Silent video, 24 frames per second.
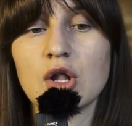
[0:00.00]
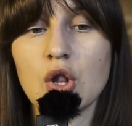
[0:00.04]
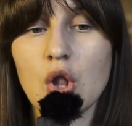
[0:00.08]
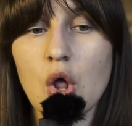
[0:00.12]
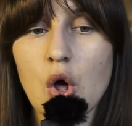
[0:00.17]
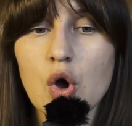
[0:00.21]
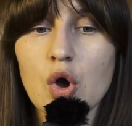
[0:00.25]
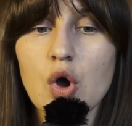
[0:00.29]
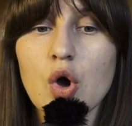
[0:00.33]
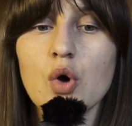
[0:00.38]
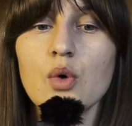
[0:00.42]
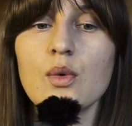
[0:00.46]

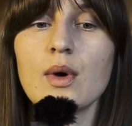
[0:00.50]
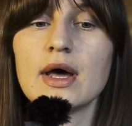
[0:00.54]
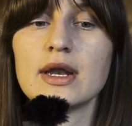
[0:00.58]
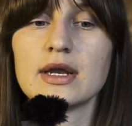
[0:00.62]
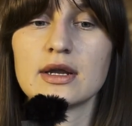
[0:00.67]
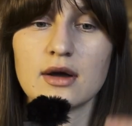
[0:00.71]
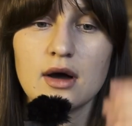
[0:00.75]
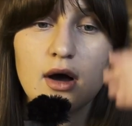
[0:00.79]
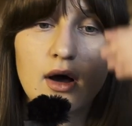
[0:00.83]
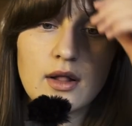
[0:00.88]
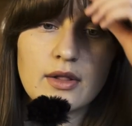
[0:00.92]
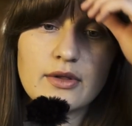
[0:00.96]
logo
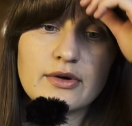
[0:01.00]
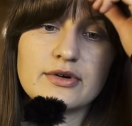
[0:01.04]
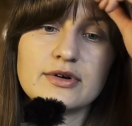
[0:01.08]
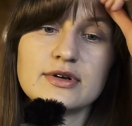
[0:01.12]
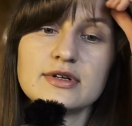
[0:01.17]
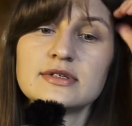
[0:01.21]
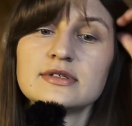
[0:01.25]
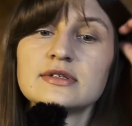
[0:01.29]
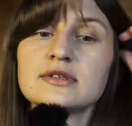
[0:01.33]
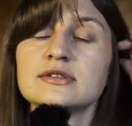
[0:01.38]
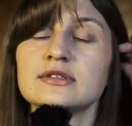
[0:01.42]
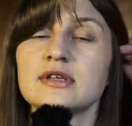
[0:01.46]
and
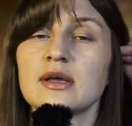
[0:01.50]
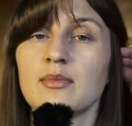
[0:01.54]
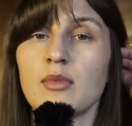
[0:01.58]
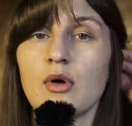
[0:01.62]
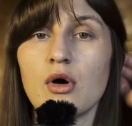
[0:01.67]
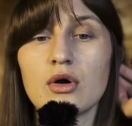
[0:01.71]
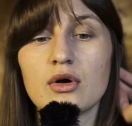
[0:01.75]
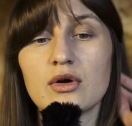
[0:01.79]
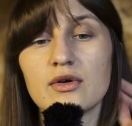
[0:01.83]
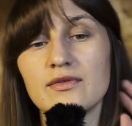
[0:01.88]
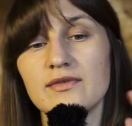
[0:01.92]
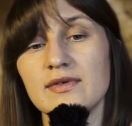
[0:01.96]
colors,
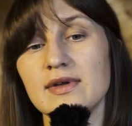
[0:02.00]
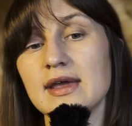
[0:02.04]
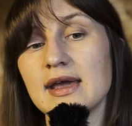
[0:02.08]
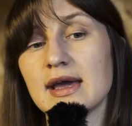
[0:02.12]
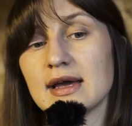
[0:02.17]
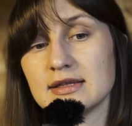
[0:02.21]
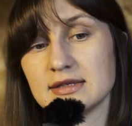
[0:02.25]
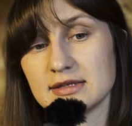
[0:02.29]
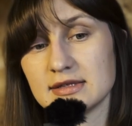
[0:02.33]
typography and